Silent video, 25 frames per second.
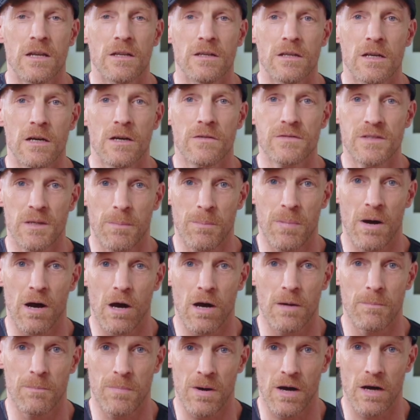Nerves are
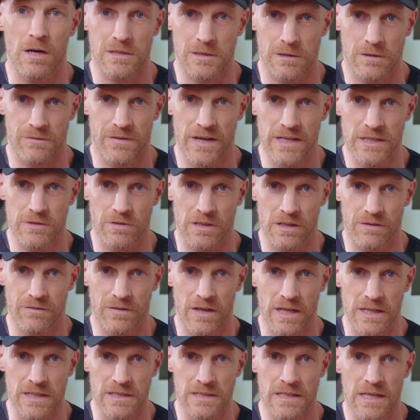part and parcel of entering
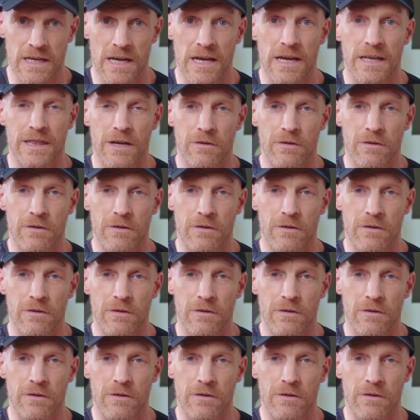events.